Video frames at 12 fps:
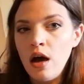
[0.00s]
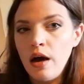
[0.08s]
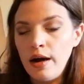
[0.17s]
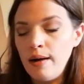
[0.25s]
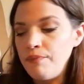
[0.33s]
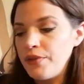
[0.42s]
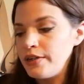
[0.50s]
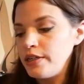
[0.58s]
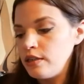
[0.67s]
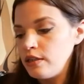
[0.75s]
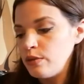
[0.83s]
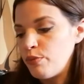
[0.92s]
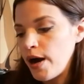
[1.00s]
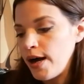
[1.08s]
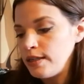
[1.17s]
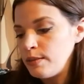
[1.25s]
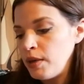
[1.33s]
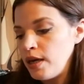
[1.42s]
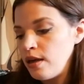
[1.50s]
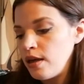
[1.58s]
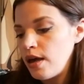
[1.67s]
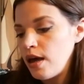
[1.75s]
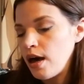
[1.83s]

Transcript: Um, that doesn't surprise me.